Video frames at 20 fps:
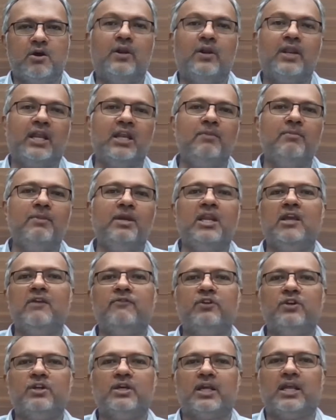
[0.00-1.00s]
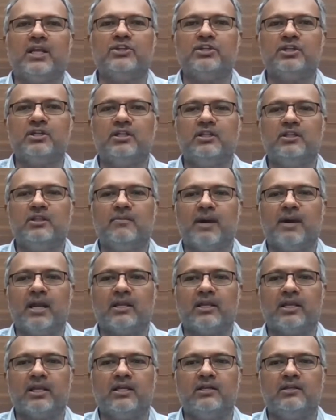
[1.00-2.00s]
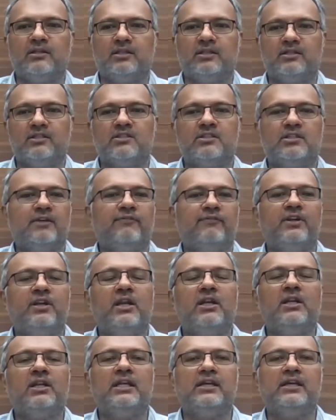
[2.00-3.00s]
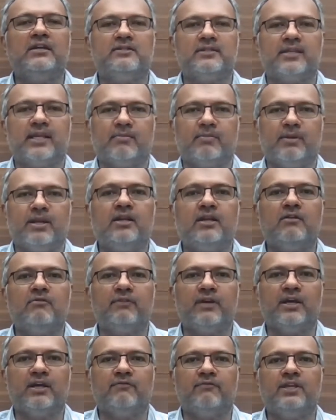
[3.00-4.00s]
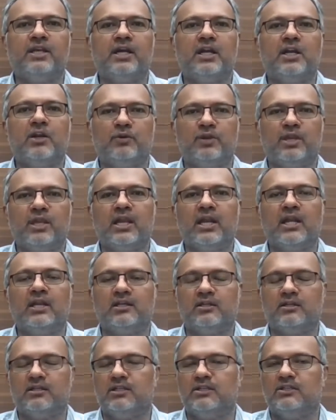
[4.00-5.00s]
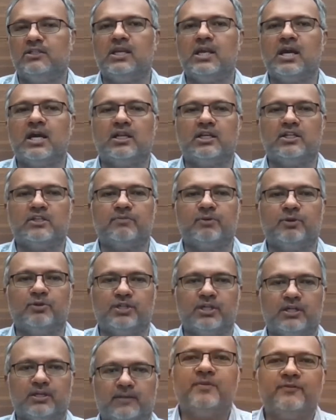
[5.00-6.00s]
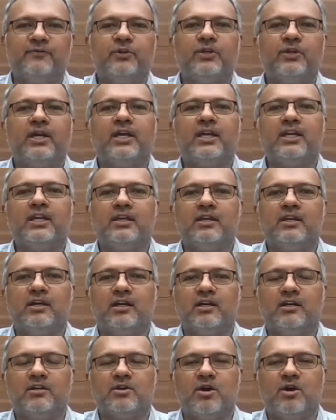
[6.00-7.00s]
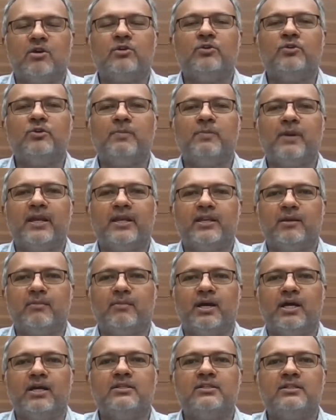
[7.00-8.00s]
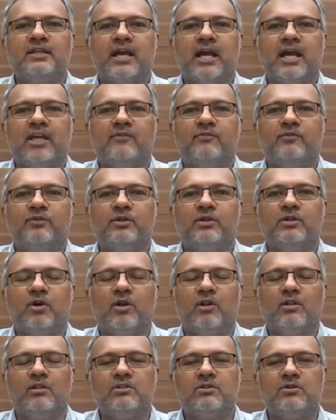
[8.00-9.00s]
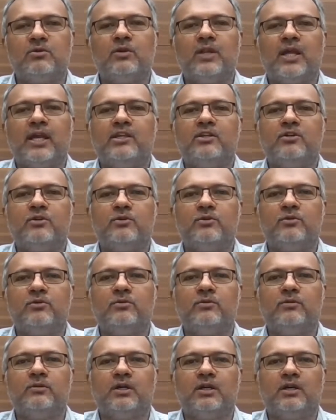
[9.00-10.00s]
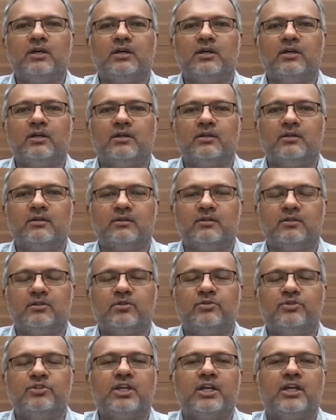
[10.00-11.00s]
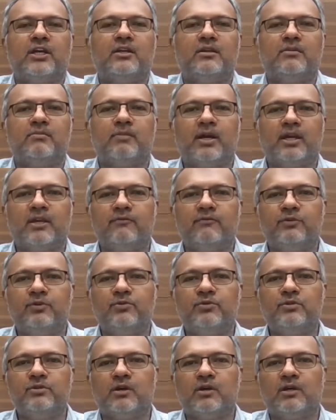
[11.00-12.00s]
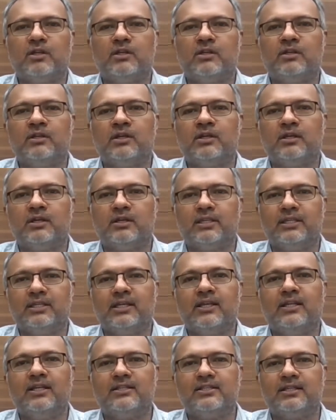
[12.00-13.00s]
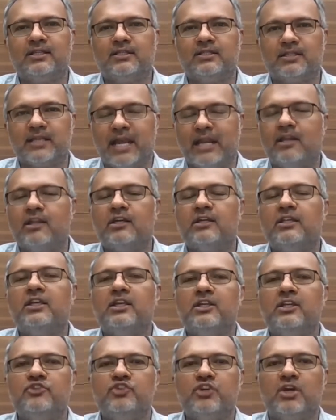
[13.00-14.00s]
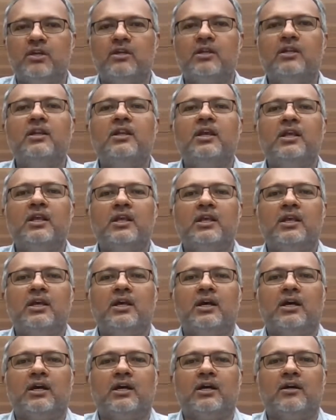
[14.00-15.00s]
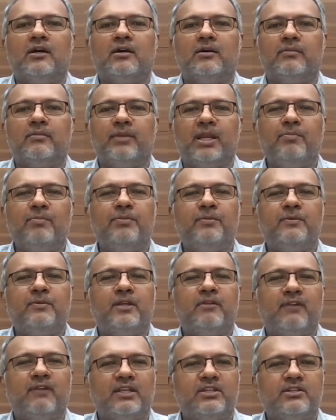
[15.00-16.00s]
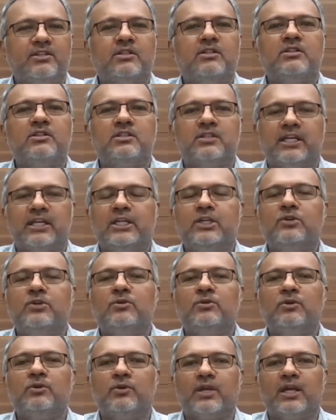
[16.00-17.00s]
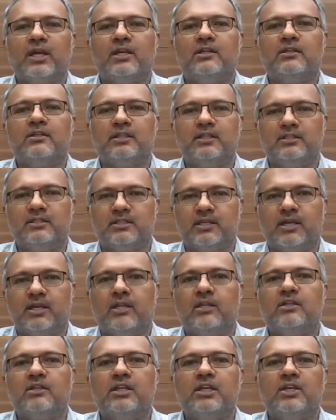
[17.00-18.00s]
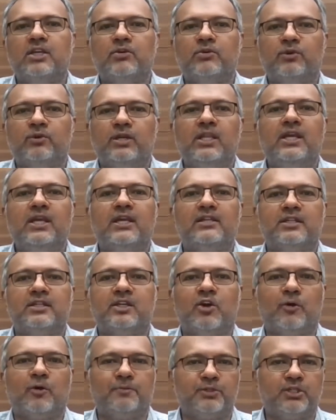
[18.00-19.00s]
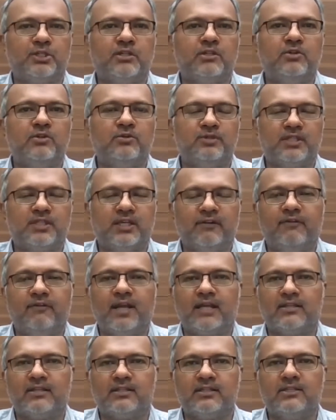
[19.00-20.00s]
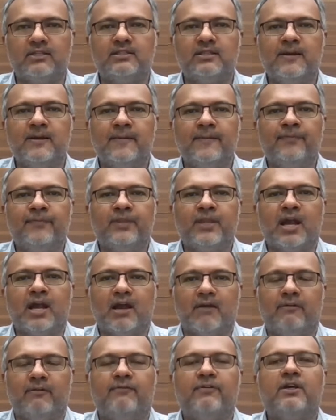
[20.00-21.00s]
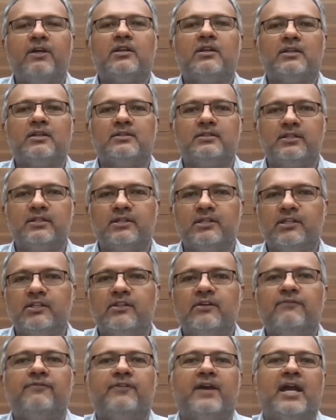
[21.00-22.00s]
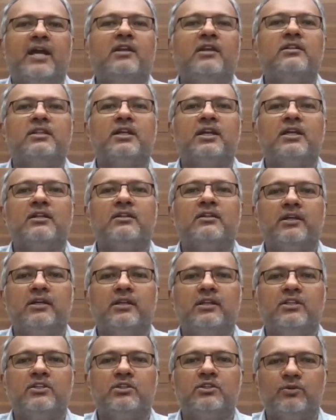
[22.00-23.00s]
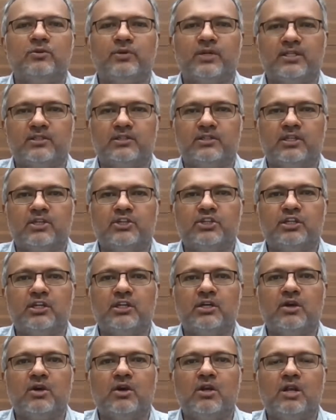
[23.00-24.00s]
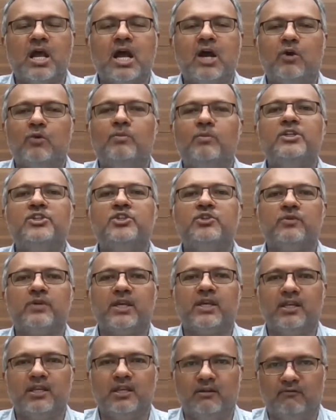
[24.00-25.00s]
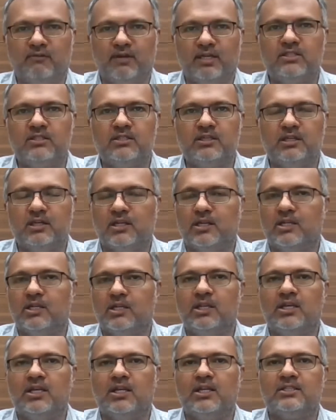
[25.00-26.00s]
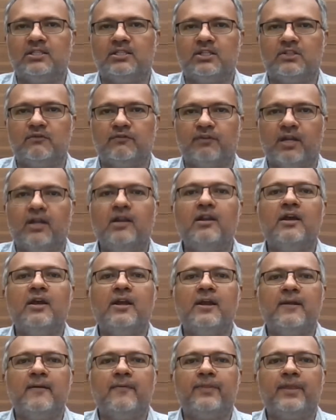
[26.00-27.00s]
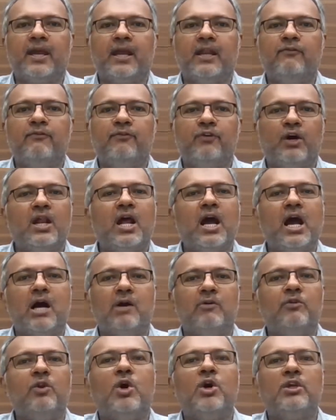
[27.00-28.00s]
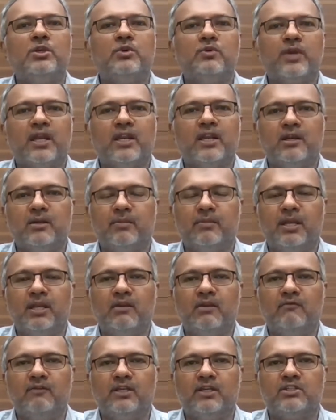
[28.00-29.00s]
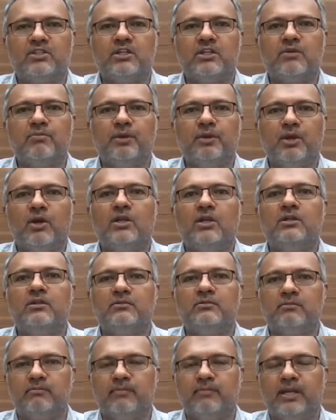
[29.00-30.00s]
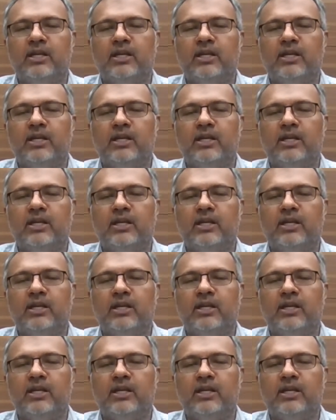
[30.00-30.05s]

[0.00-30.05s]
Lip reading: On any meaningful correction in the market, this is definitely a segment where we are looking at increasing our exposure. Before I conclude my remarks, I would also like to share my views on ELSS category in general. Many investors tend to look at this category only as an option to save taxes. However, considering the fact that there is no restriction on how much you can invest in an ELSS fund and for how long you can remain invested beyond